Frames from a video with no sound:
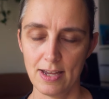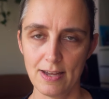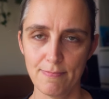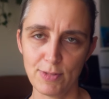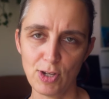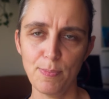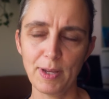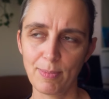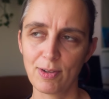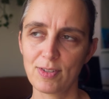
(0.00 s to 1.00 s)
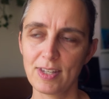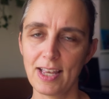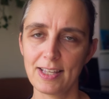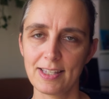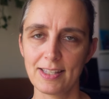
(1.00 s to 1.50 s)
um, topic because
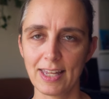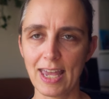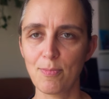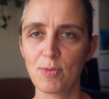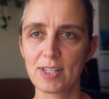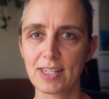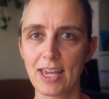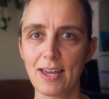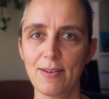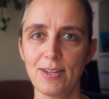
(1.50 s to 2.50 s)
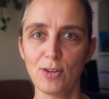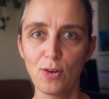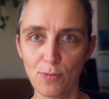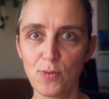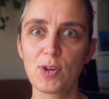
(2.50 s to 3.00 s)
as the cameras get, you
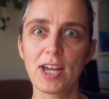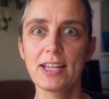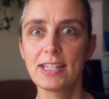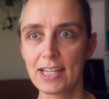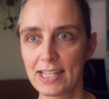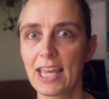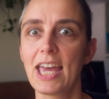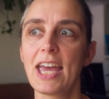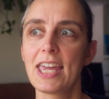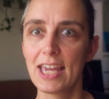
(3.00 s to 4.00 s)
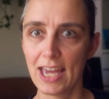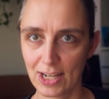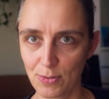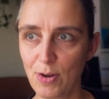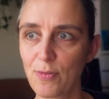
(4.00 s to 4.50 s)
know, 4K, 6K, 8K,
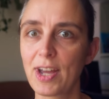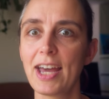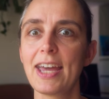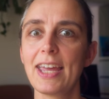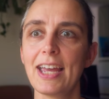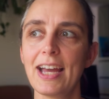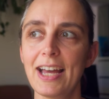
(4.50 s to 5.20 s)
12K,